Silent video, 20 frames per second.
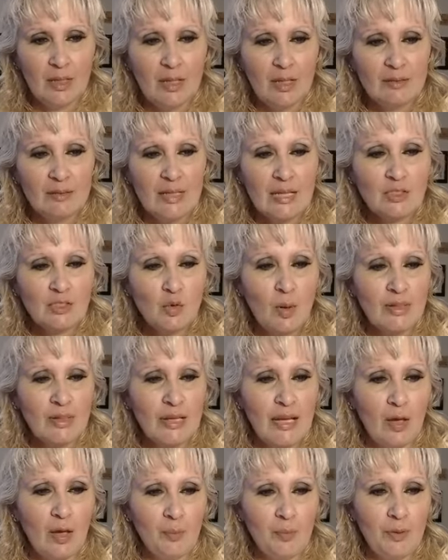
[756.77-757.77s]
that's going to
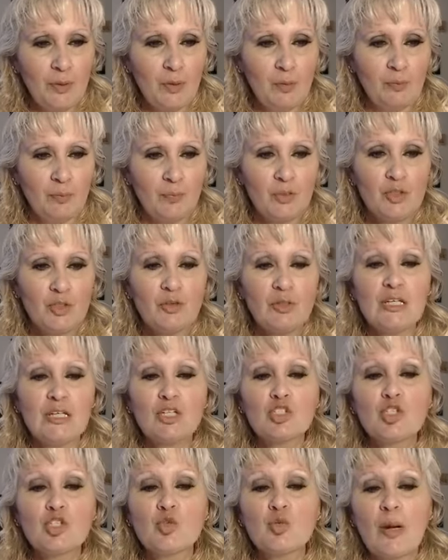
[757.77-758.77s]
help you, you can get a
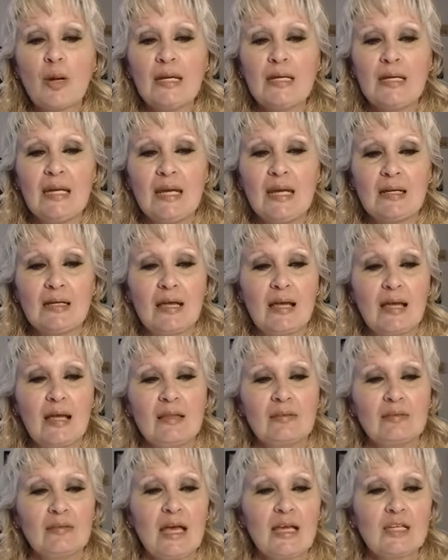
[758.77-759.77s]
training
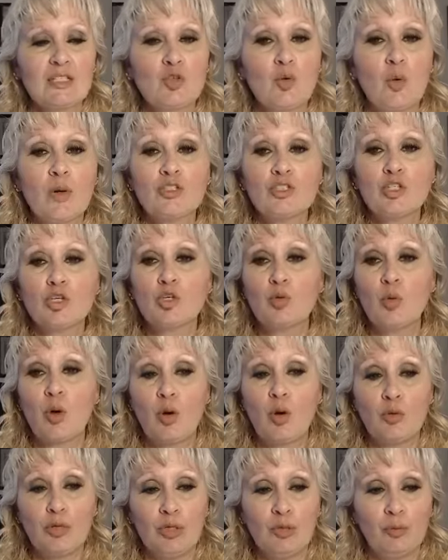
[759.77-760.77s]
that is going to
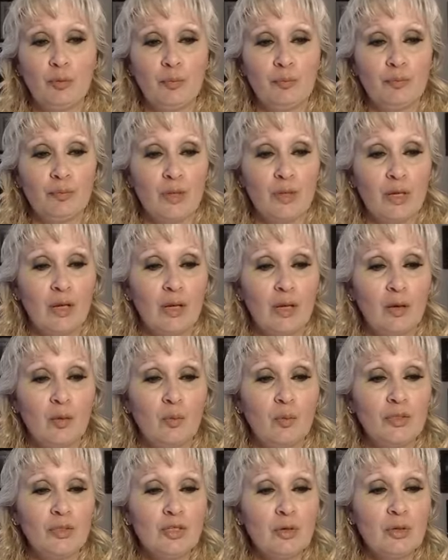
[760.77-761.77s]
grow you.
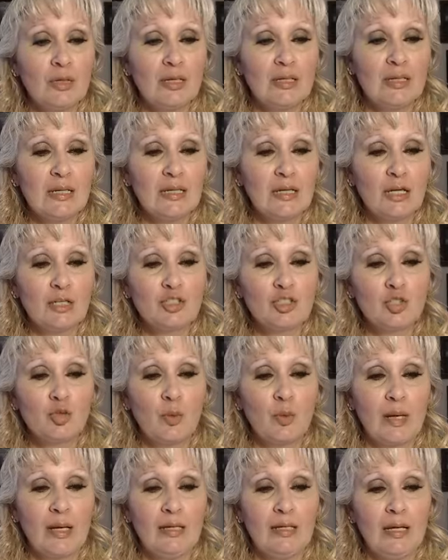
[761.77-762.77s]
When you can get a
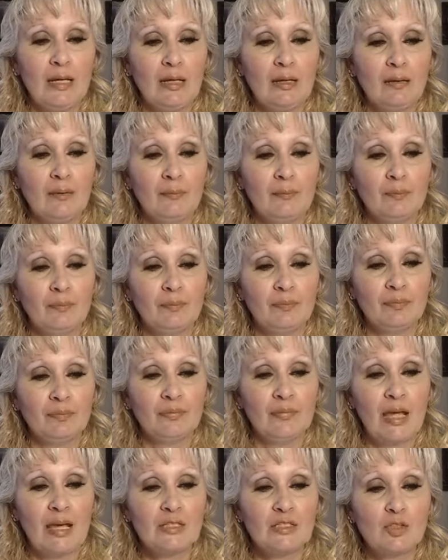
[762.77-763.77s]
training
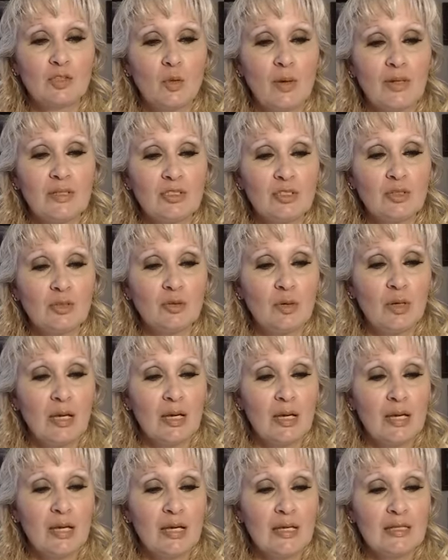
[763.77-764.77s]
that is going to
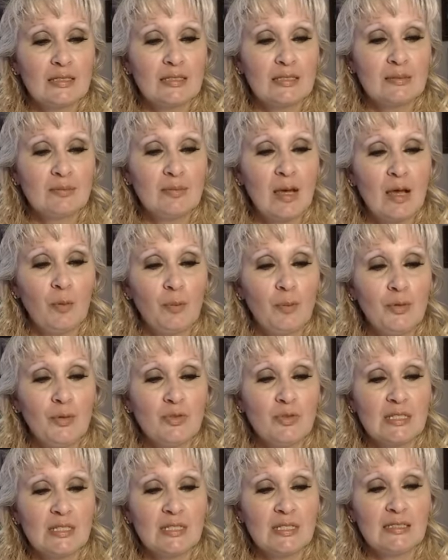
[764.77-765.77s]
help you
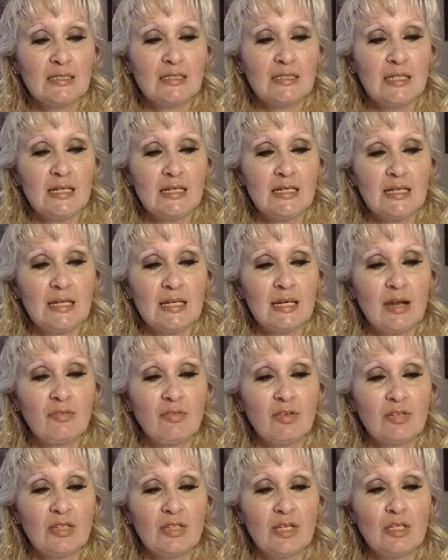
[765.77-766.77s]
succeed in
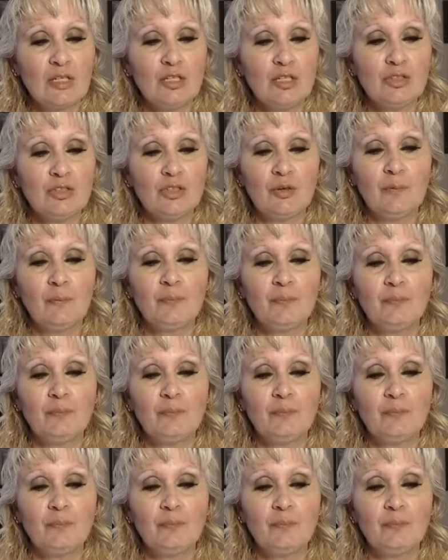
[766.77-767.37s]
everything you do,